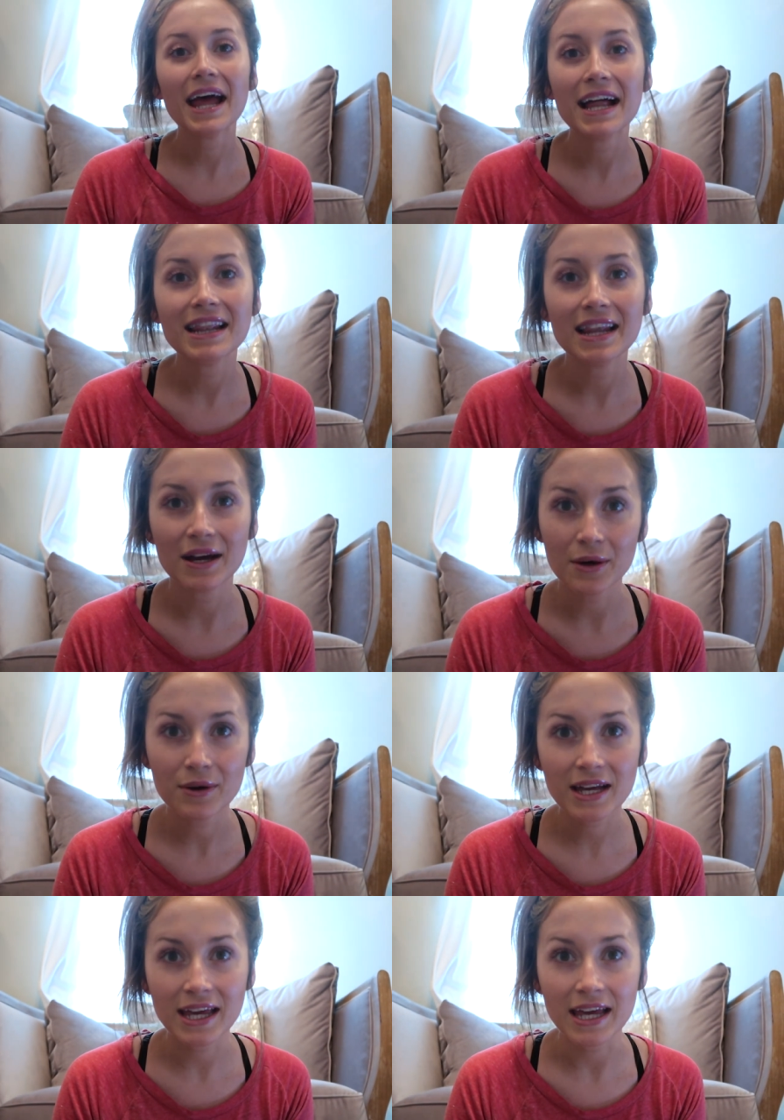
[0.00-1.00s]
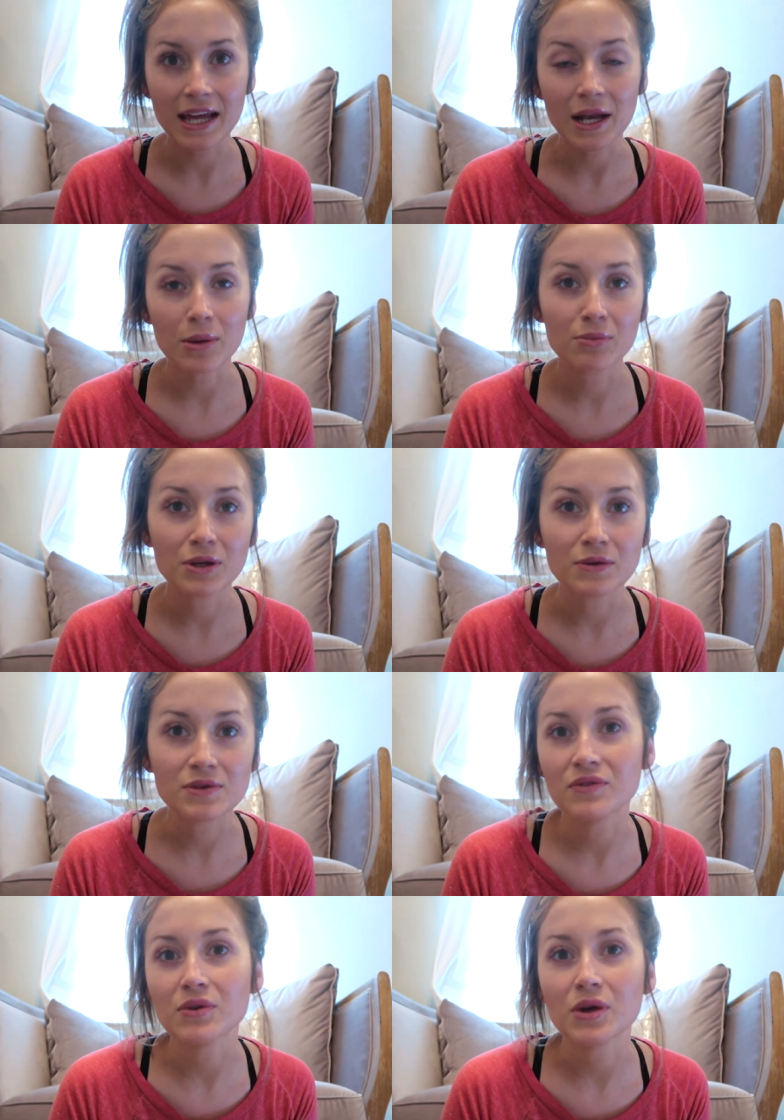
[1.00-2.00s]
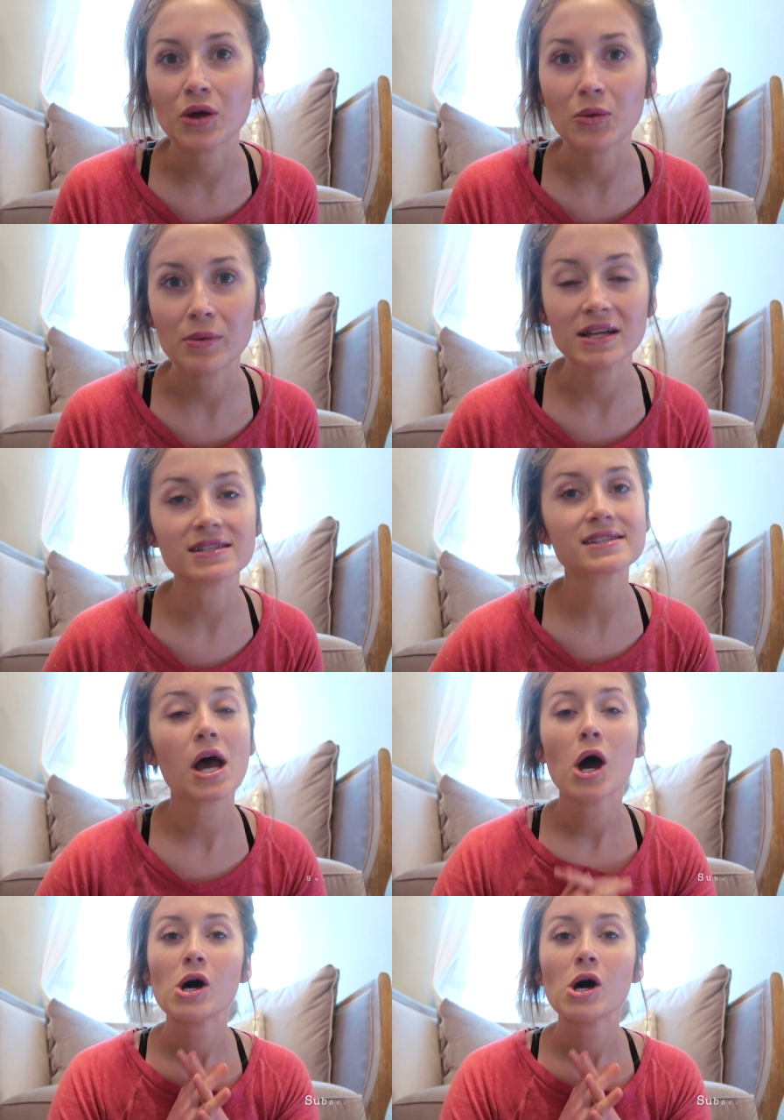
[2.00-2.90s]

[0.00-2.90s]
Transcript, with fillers: Hello again, beautiful humans.